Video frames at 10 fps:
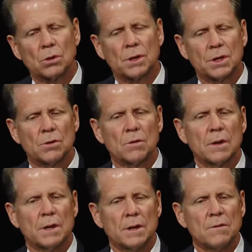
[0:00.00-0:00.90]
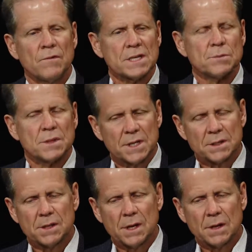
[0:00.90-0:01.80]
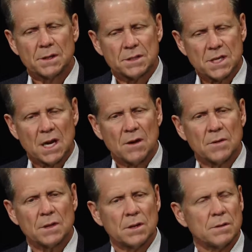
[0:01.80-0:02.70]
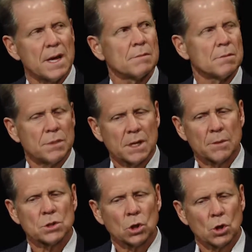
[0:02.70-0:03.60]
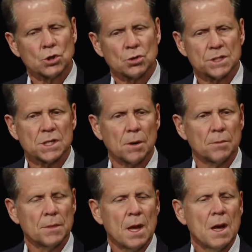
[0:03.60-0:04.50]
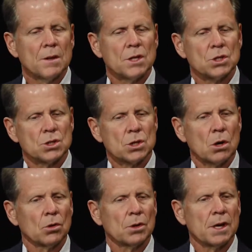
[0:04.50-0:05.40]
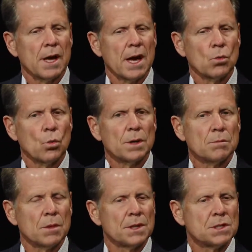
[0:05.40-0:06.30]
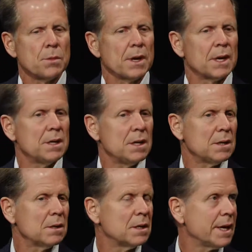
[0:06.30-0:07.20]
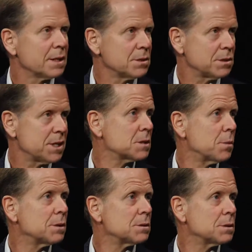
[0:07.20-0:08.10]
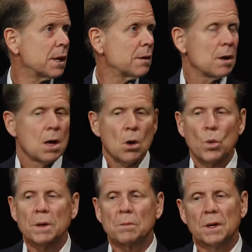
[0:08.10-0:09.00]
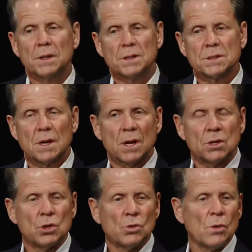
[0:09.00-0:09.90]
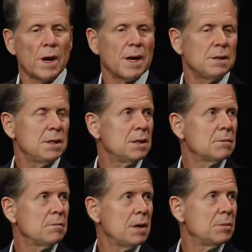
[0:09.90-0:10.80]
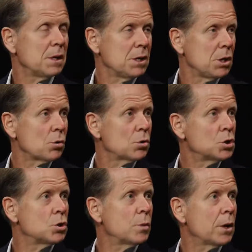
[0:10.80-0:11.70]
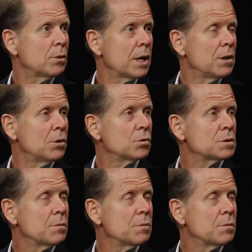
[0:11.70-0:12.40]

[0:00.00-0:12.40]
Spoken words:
look at their investments as they save, and then that becomes a larger sum, they should start looking at what monies might I need in the next 6 months, say. What monies do I need maybe a year or two out, and those